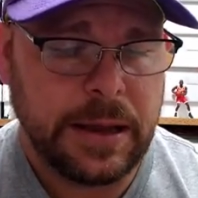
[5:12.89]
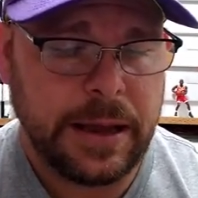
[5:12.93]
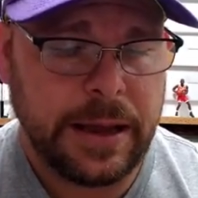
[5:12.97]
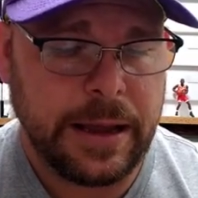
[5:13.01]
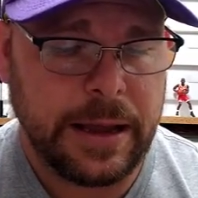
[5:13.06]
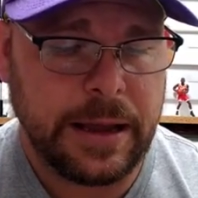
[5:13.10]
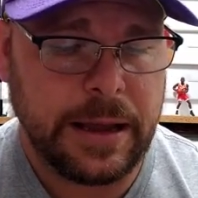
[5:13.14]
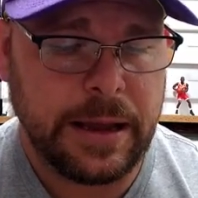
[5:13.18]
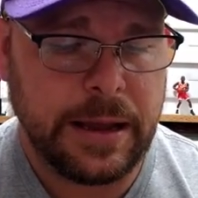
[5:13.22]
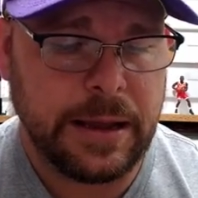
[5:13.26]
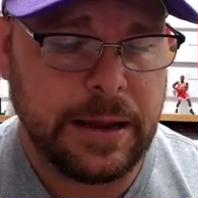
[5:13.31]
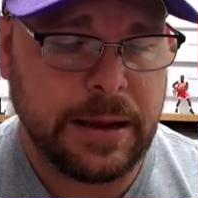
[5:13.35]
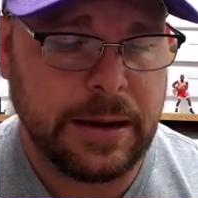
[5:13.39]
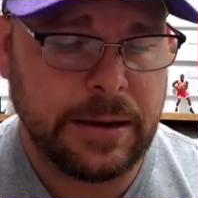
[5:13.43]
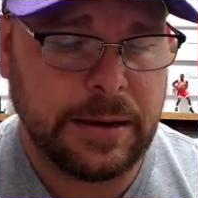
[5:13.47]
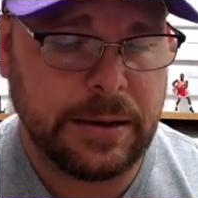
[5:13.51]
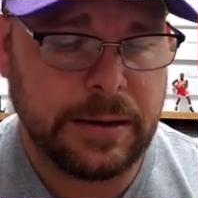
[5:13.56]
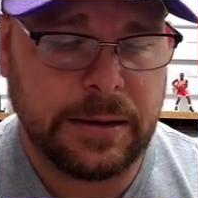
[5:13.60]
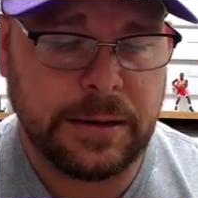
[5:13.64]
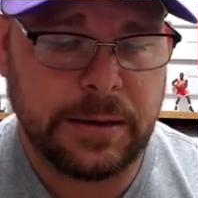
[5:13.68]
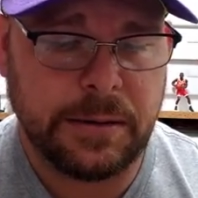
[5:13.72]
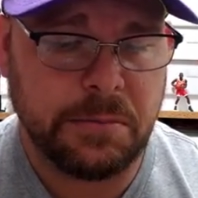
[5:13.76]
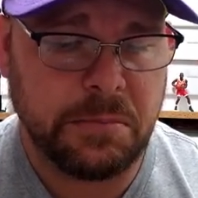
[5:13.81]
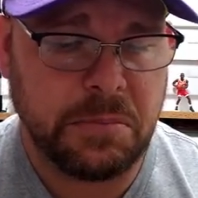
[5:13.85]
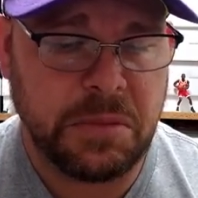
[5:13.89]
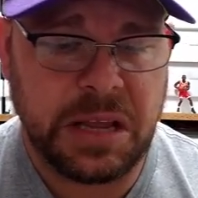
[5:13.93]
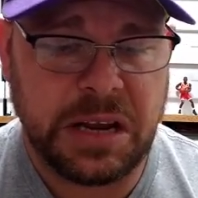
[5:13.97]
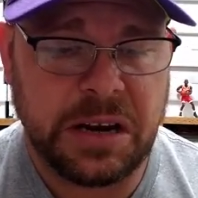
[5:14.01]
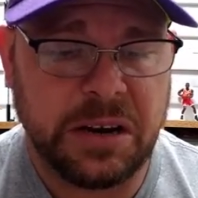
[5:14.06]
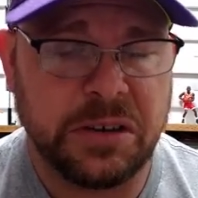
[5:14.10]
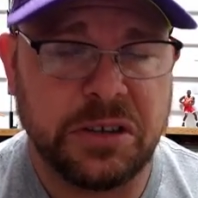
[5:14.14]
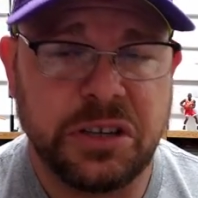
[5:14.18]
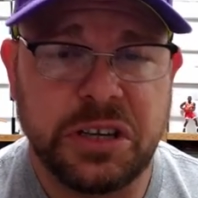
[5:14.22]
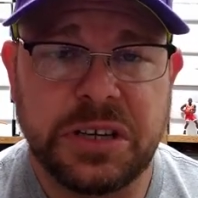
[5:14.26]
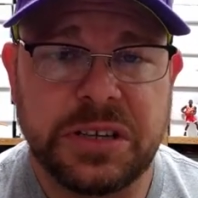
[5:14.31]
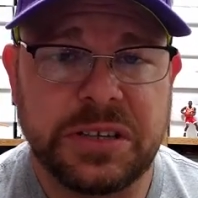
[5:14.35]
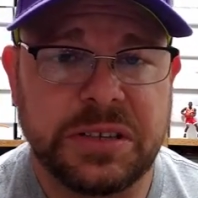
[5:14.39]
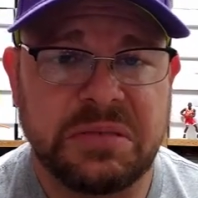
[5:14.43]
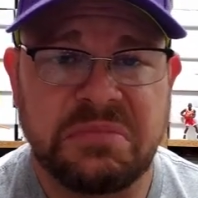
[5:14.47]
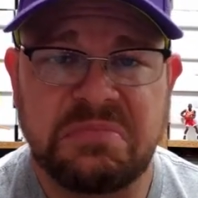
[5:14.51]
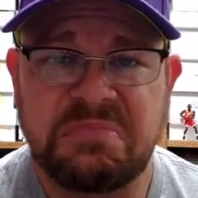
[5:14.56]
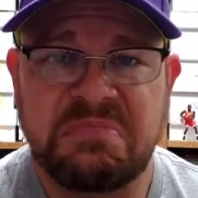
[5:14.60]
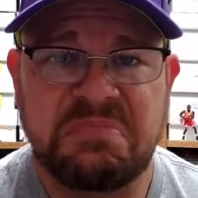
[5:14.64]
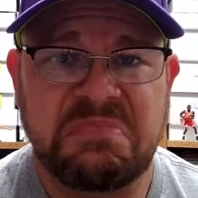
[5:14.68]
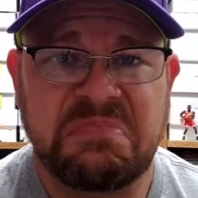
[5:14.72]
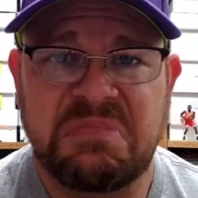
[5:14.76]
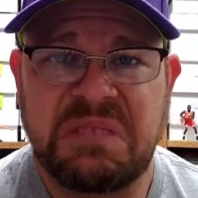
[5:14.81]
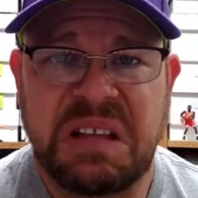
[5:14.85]
And they're just,
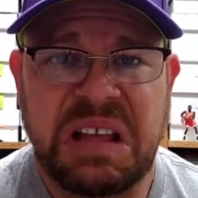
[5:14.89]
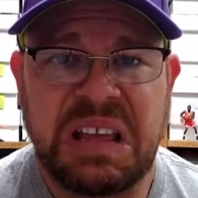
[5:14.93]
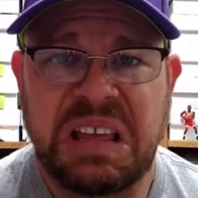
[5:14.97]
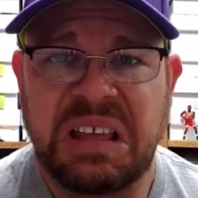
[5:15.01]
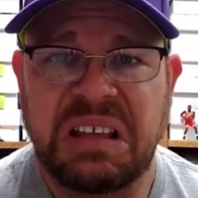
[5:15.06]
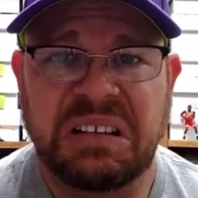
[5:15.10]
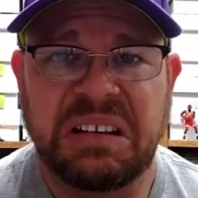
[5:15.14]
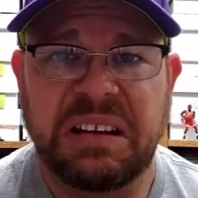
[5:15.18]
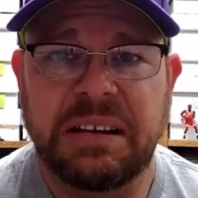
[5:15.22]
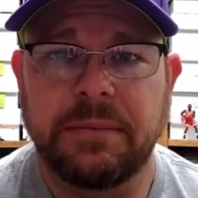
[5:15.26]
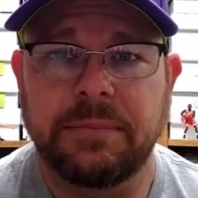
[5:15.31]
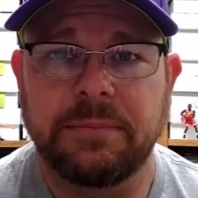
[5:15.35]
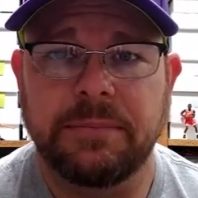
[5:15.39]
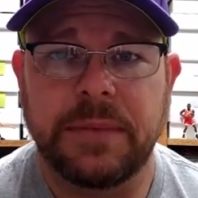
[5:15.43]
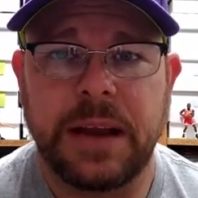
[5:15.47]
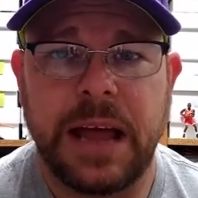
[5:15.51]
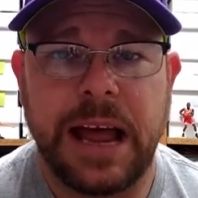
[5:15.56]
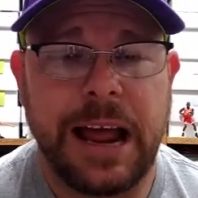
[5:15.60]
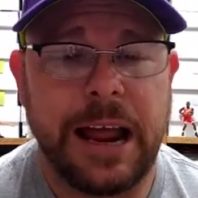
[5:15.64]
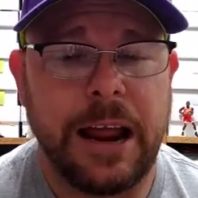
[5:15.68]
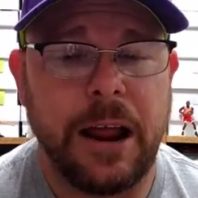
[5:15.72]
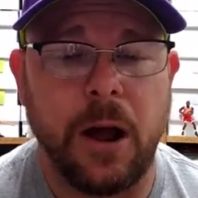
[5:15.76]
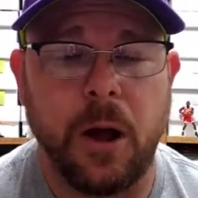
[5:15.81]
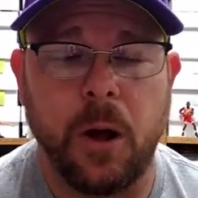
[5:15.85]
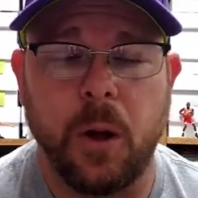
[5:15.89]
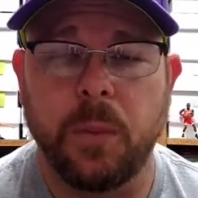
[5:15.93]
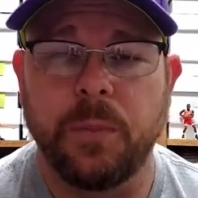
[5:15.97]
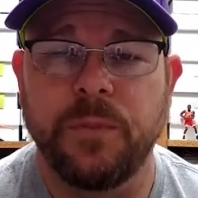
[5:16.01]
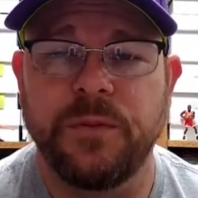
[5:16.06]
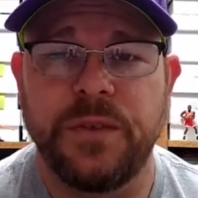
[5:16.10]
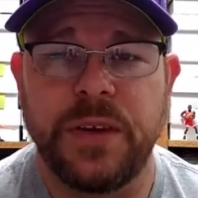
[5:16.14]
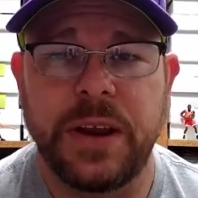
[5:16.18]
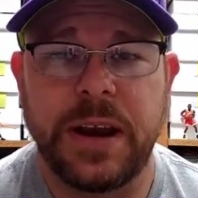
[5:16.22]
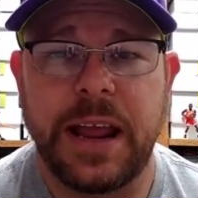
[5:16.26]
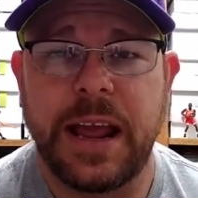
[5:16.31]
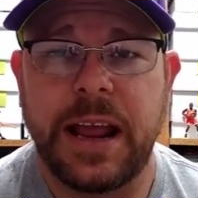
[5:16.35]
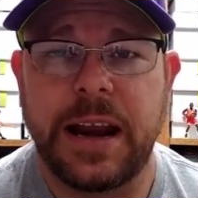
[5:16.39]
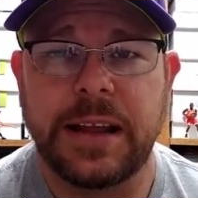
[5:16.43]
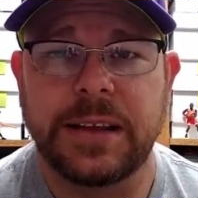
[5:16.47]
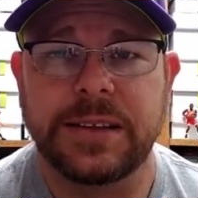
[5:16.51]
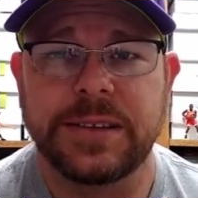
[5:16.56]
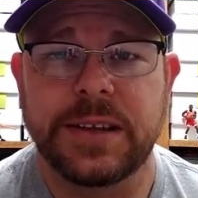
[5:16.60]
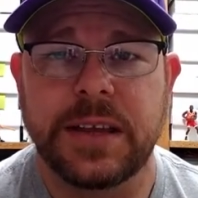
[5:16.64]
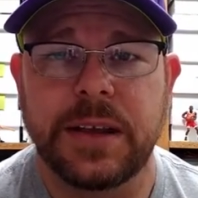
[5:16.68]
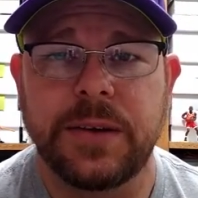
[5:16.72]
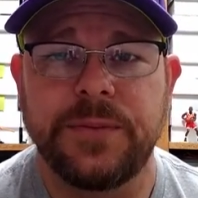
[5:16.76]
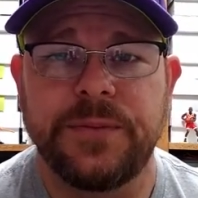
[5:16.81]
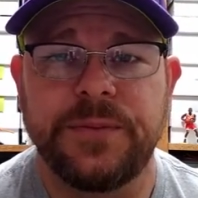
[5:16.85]
they killed it. I hope
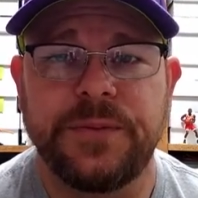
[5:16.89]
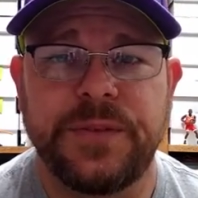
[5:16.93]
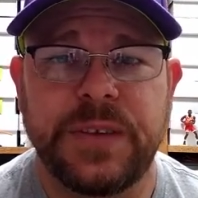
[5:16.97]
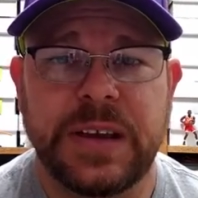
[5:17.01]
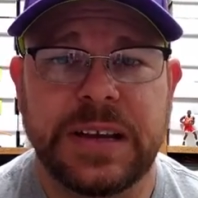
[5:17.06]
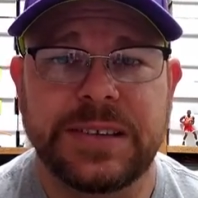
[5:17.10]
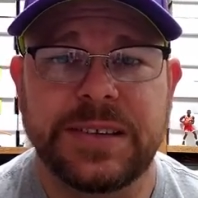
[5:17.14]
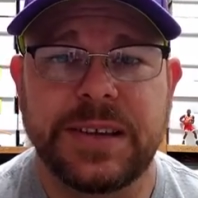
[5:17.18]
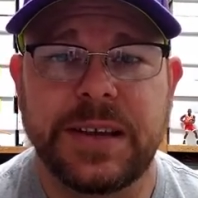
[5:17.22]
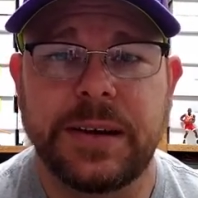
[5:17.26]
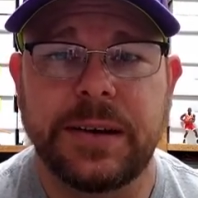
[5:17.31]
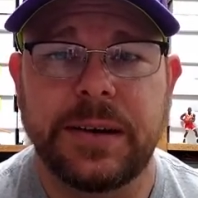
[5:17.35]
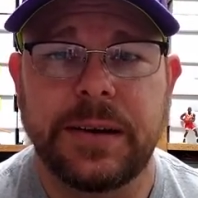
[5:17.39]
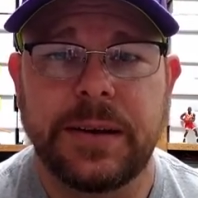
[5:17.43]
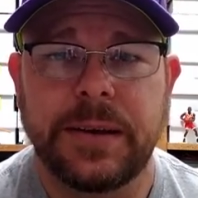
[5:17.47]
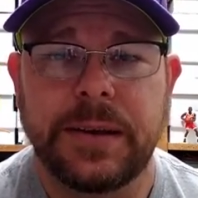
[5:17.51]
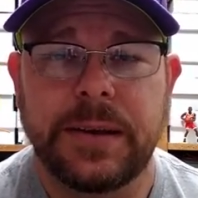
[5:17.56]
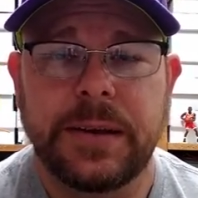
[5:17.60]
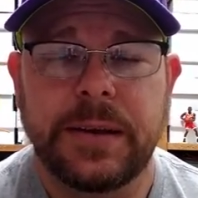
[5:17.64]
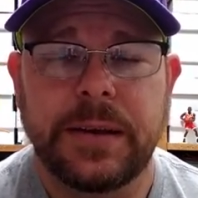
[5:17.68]
Fanatics can fix it.